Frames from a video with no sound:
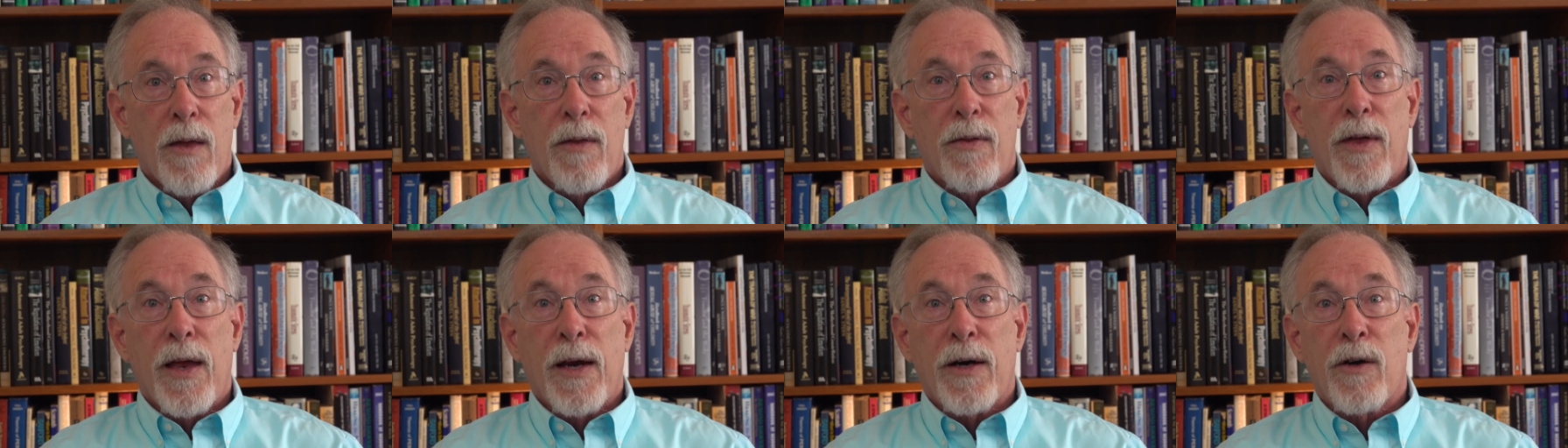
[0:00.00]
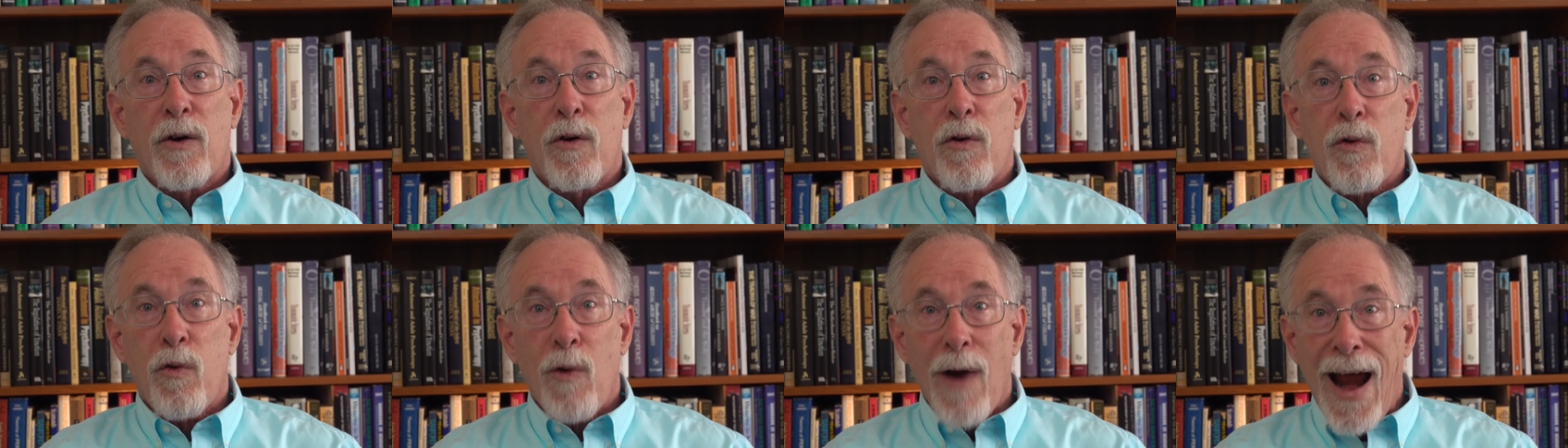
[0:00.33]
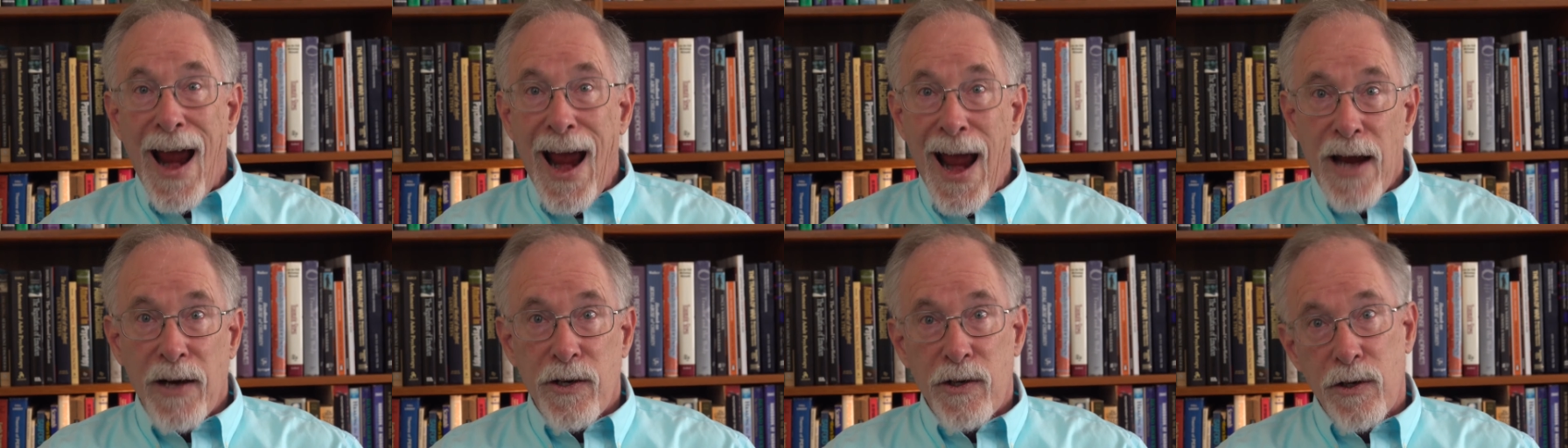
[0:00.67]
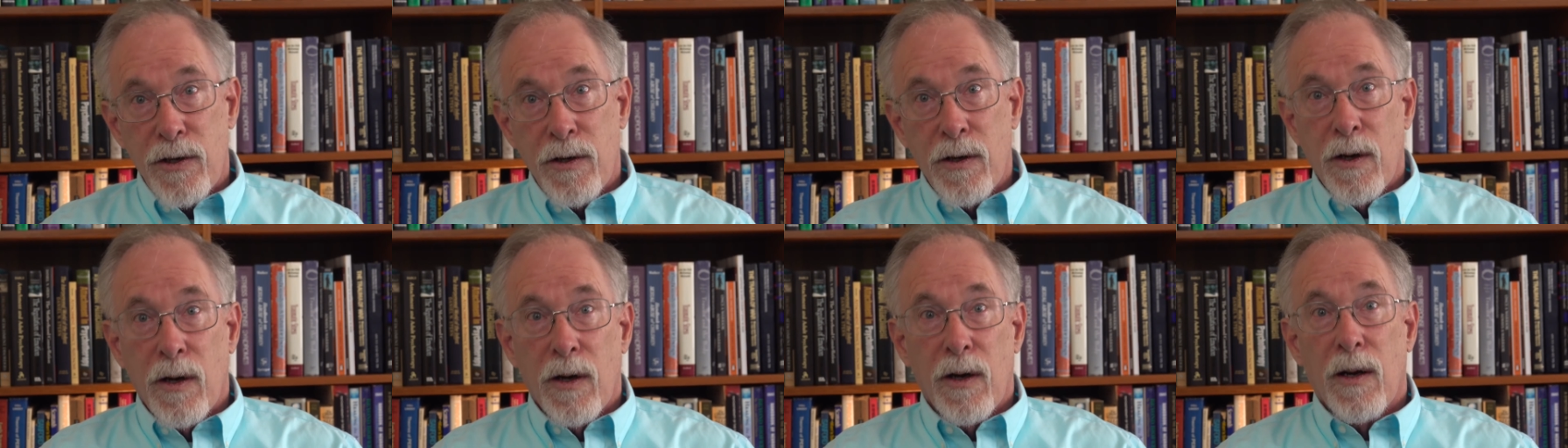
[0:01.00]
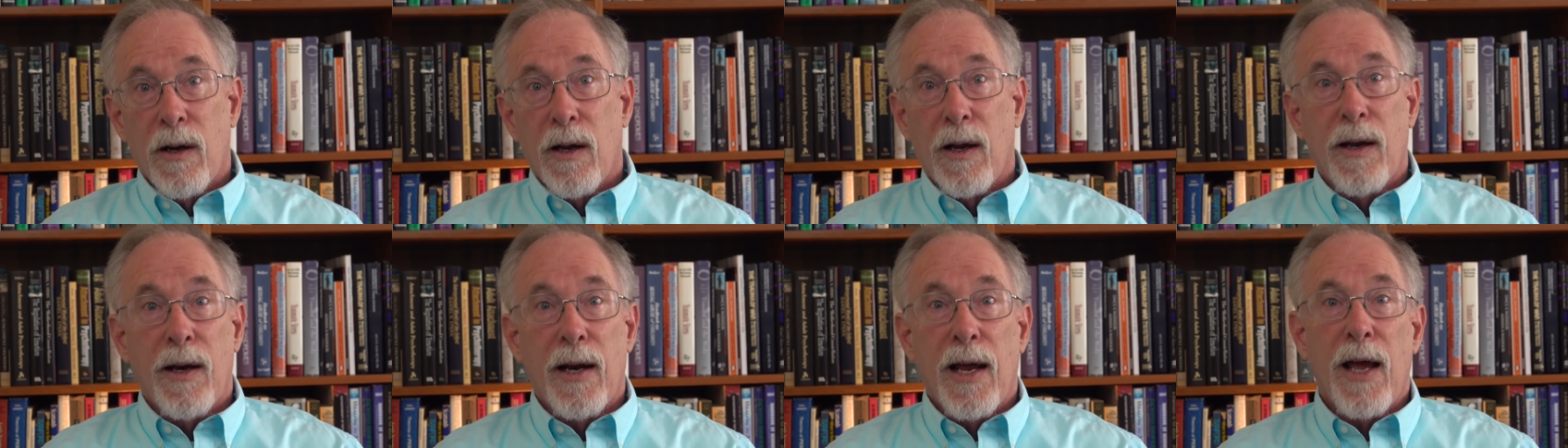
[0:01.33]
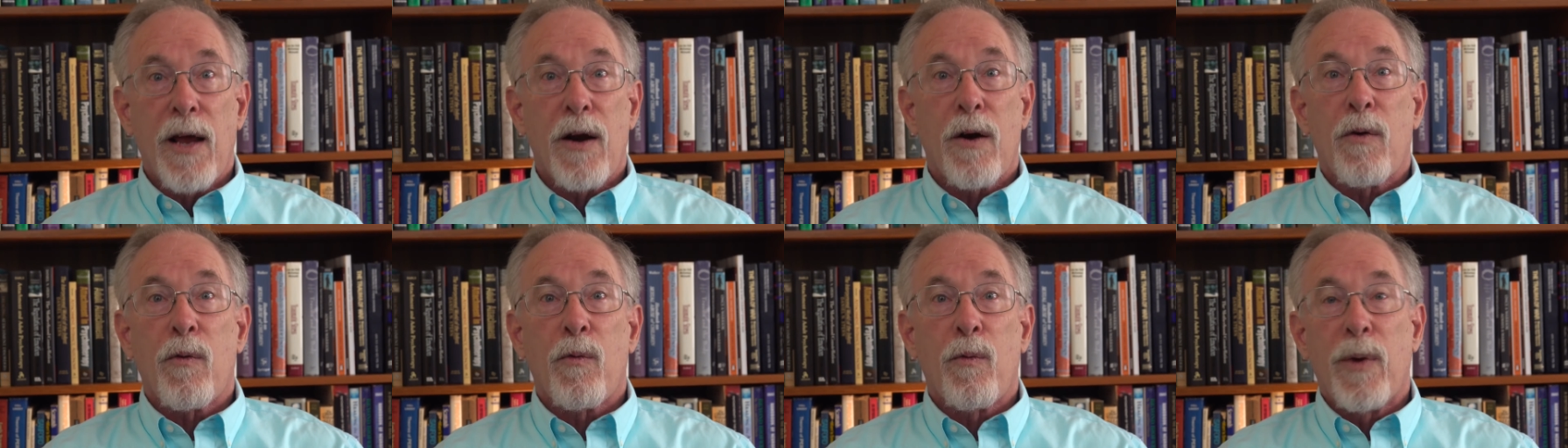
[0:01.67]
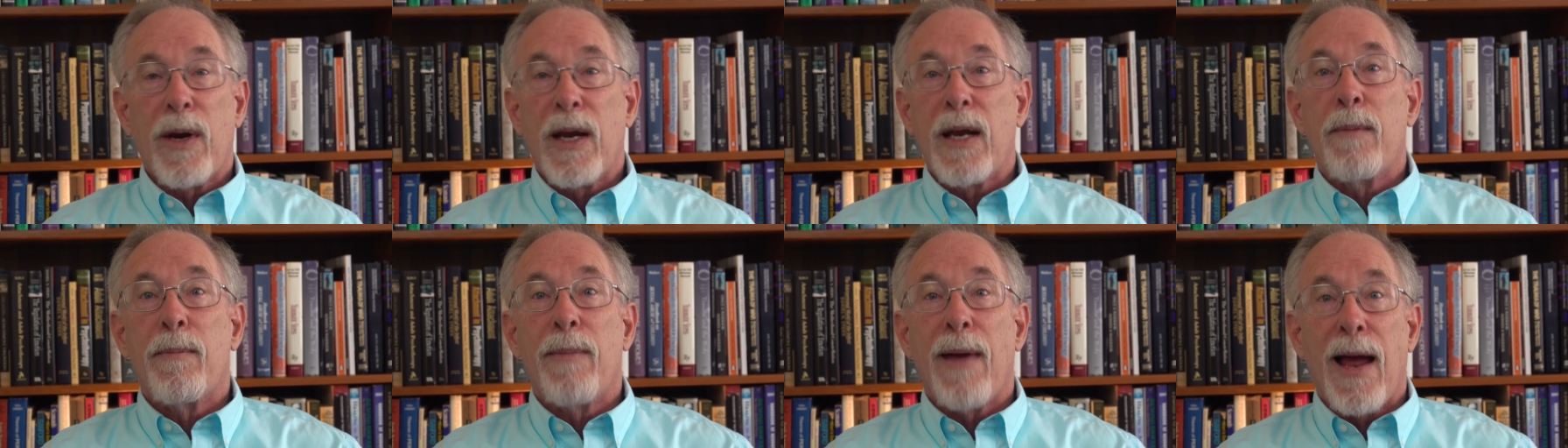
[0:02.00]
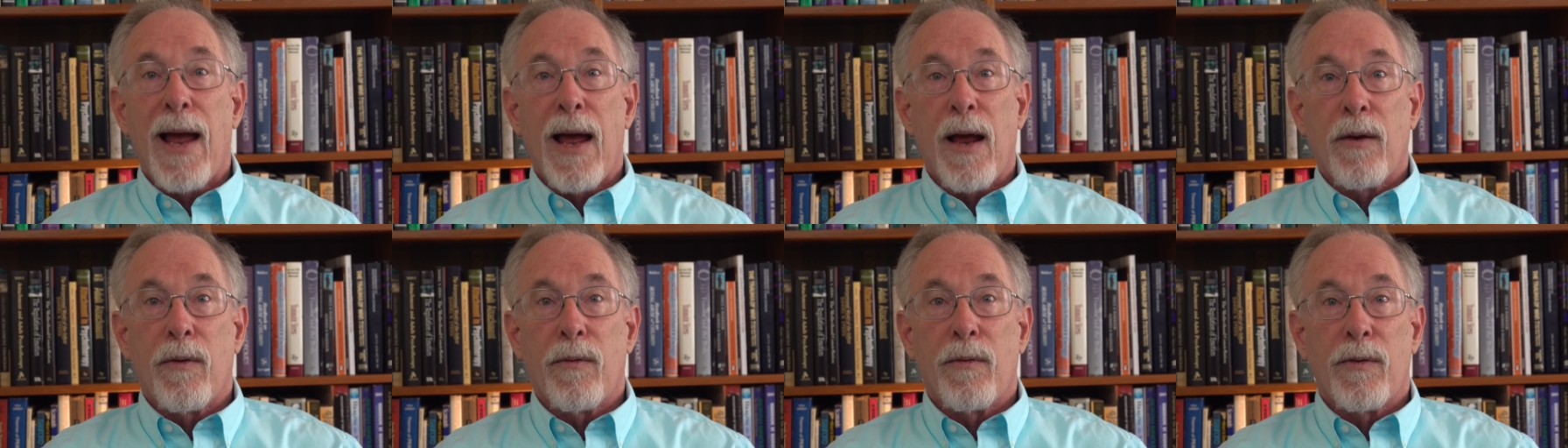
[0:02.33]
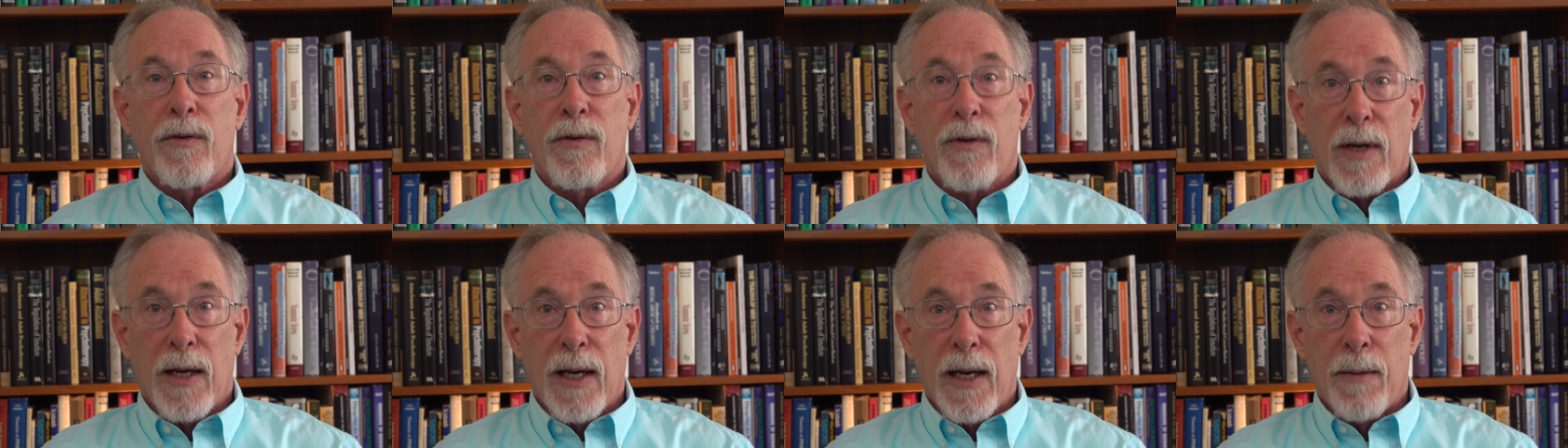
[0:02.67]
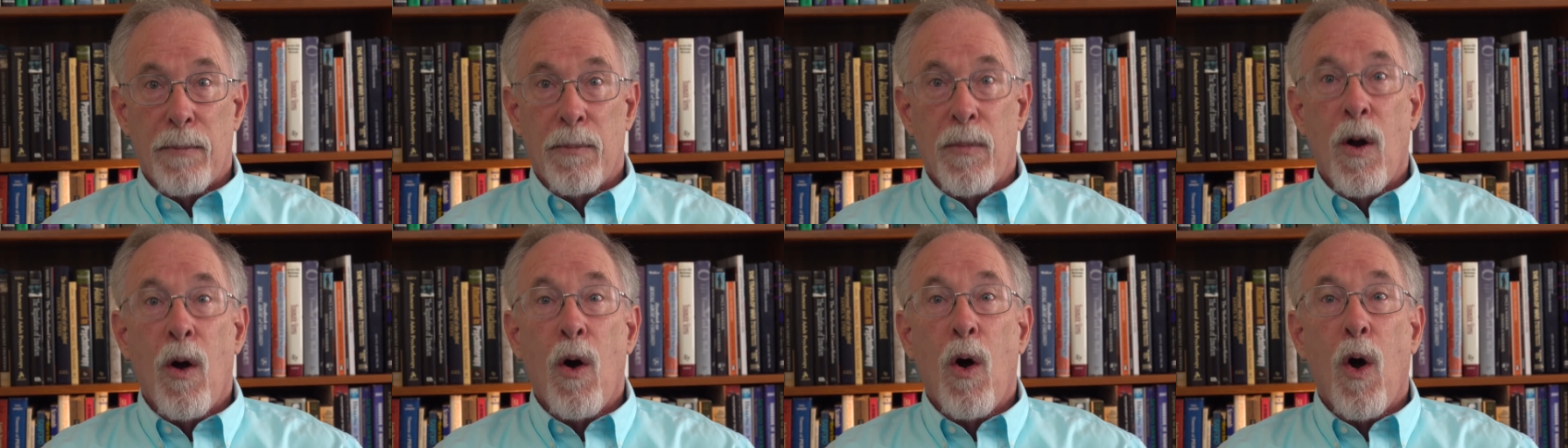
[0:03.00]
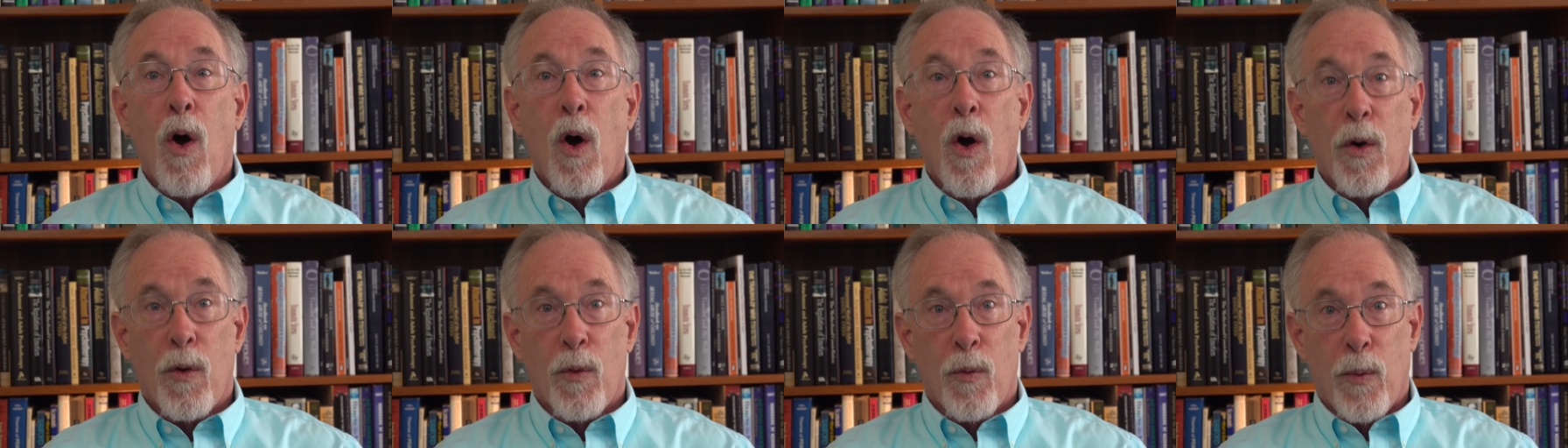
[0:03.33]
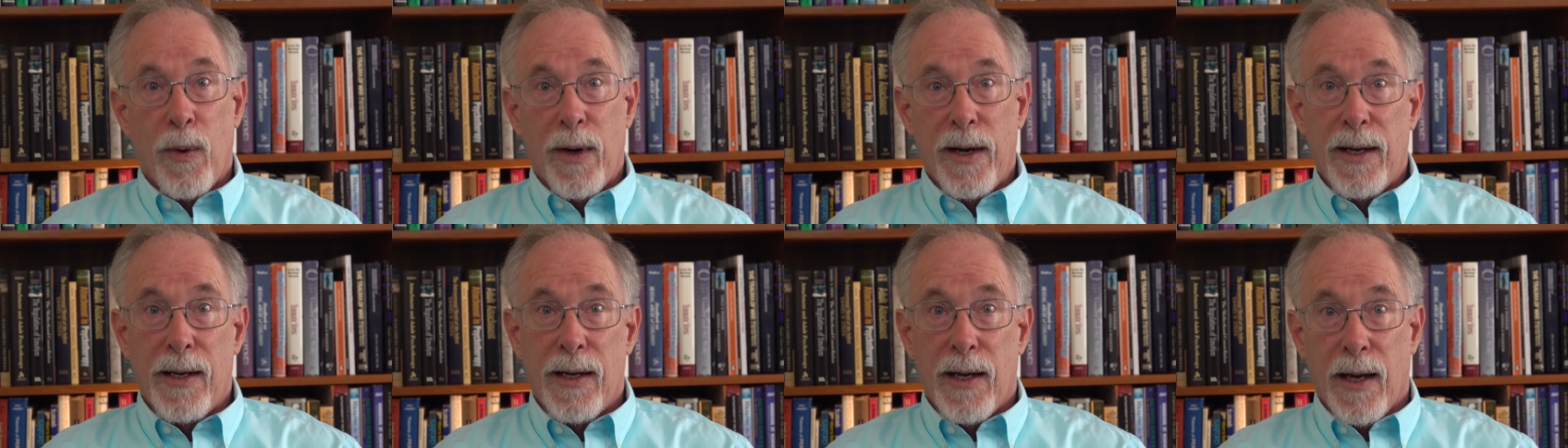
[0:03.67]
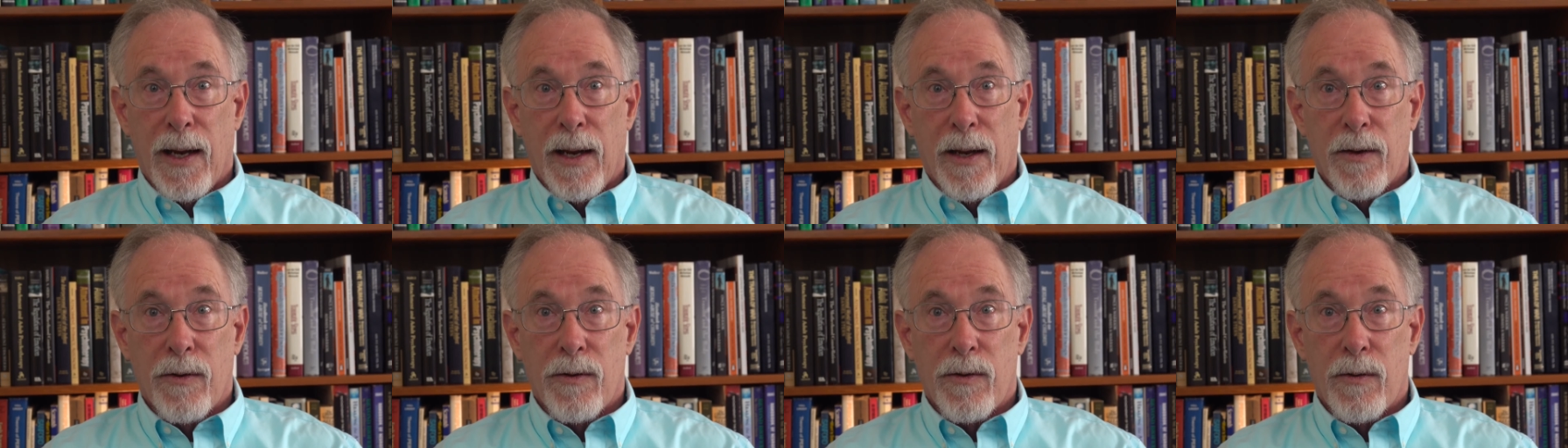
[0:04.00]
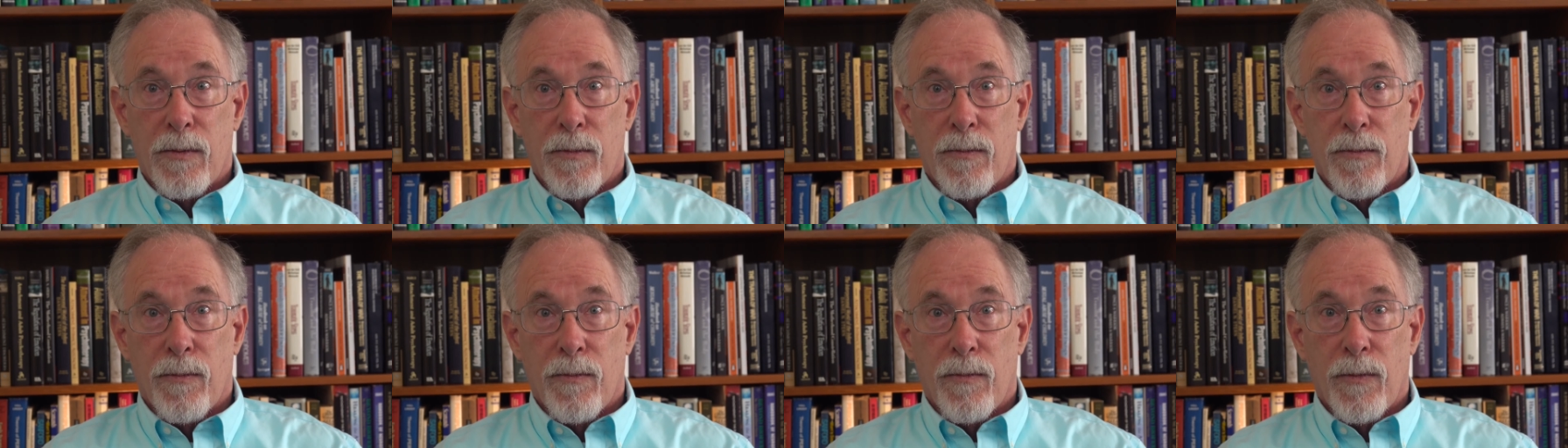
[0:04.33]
then crash and enter rebound sleep on weekends,